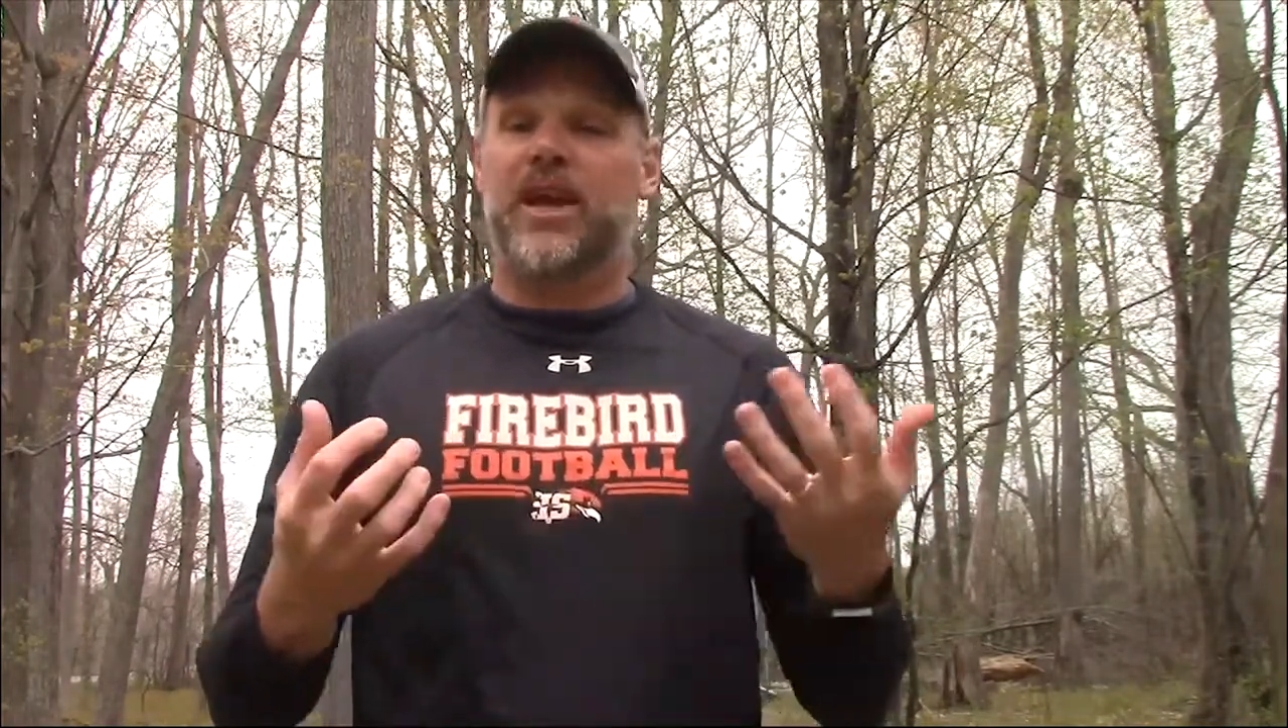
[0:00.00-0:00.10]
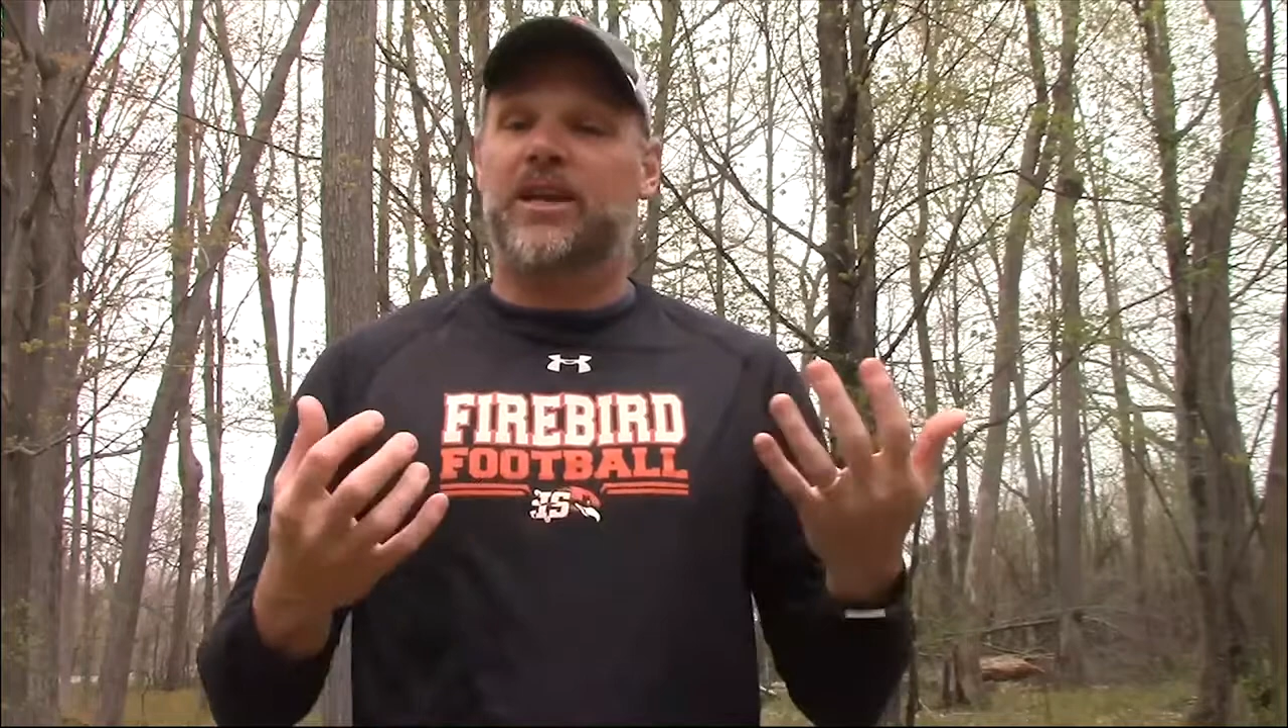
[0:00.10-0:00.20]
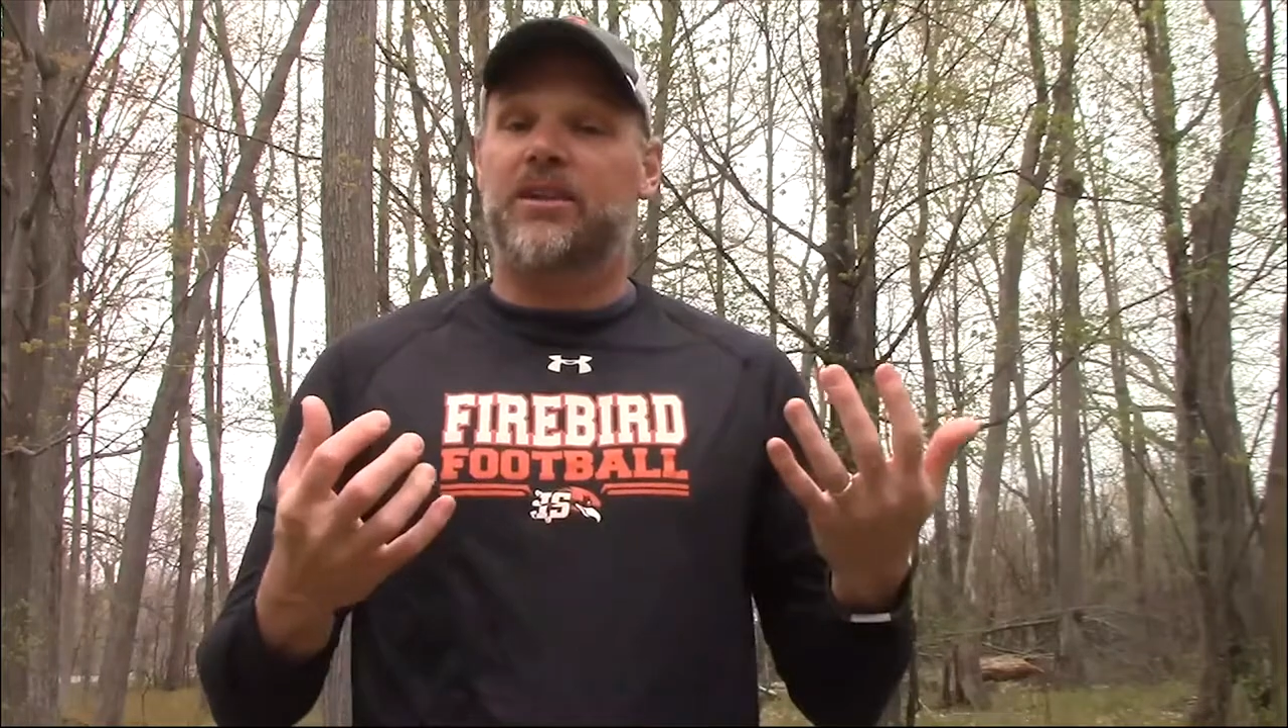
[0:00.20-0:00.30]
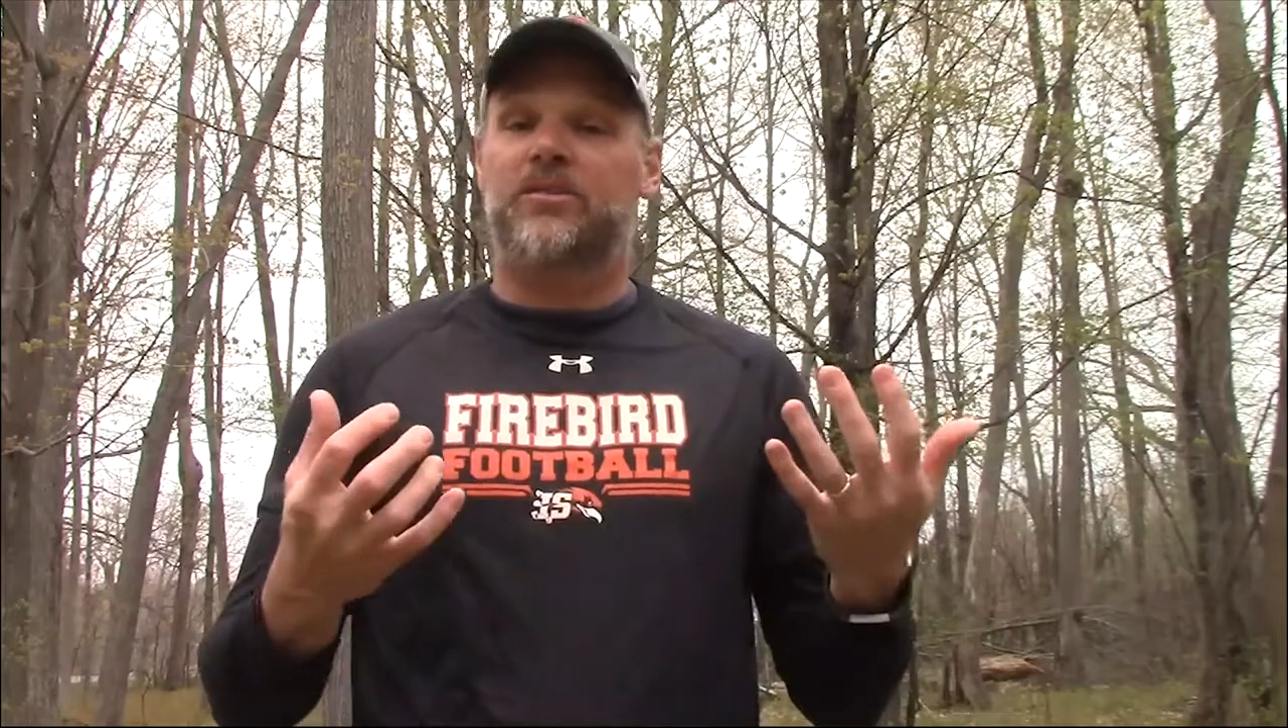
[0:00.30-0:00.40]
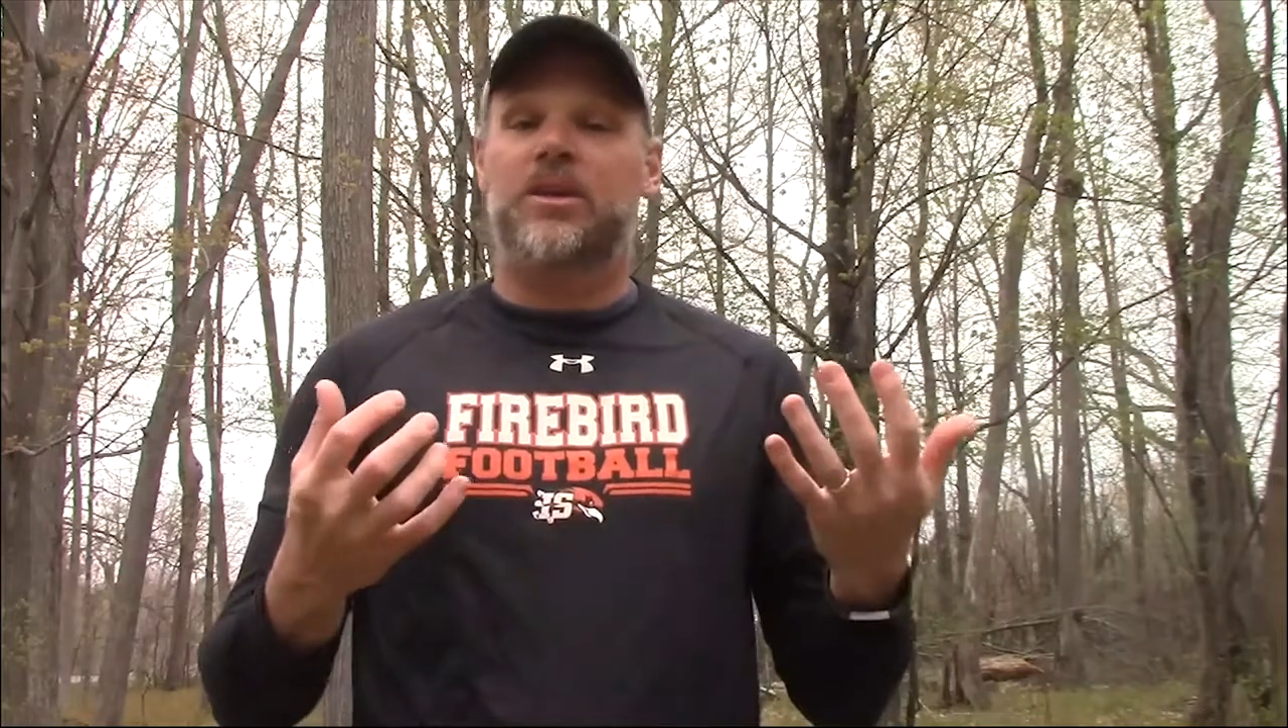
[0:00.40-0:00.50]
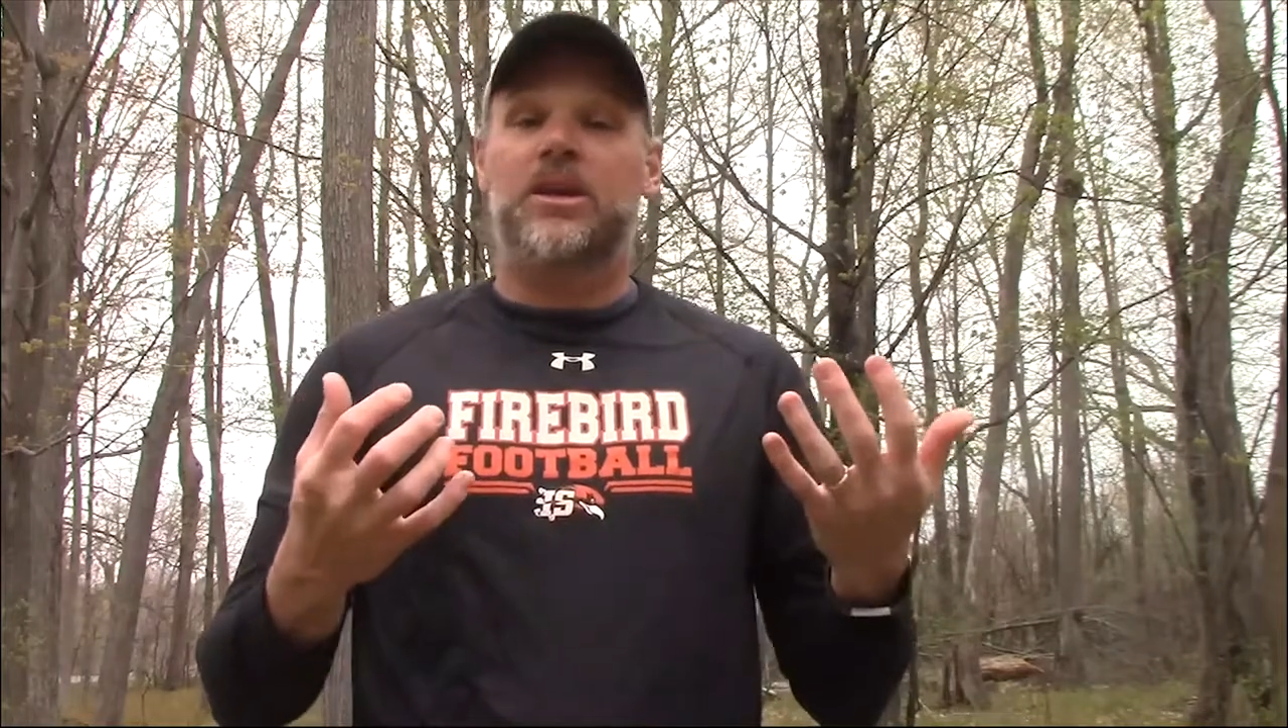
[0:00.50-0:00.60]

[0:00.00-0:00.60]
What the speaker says: that as